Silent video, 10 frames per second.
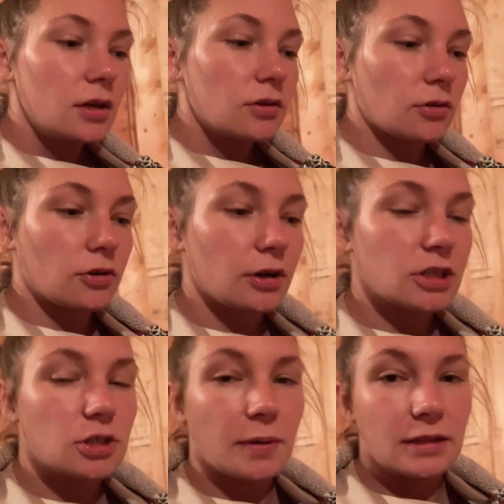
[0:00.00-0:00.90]
or
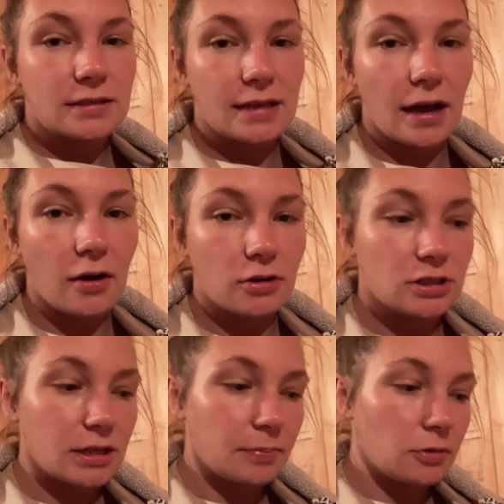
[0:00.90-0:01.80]
crushed by the sow or
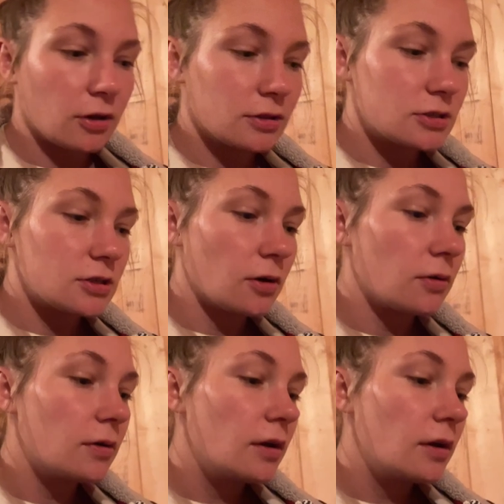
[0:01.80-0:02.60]
stepped on. So,